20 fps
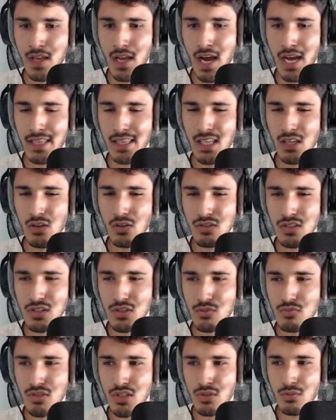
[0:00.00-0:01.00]
I think I'll
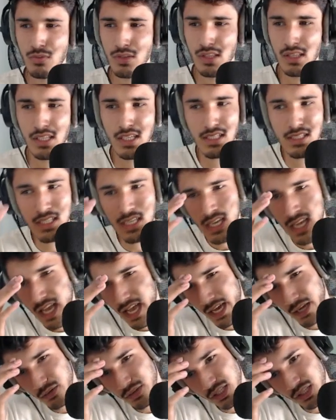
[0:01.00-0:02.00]
just switch it with this.
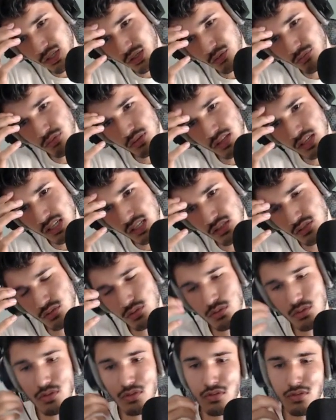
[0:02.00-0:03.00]
I don't think you really need
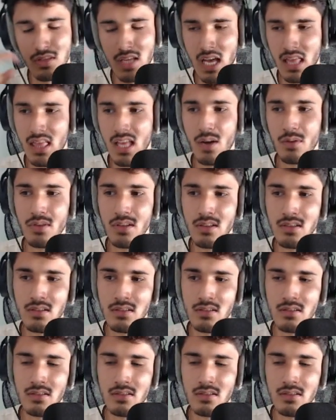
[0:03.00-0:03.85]
two death countdown,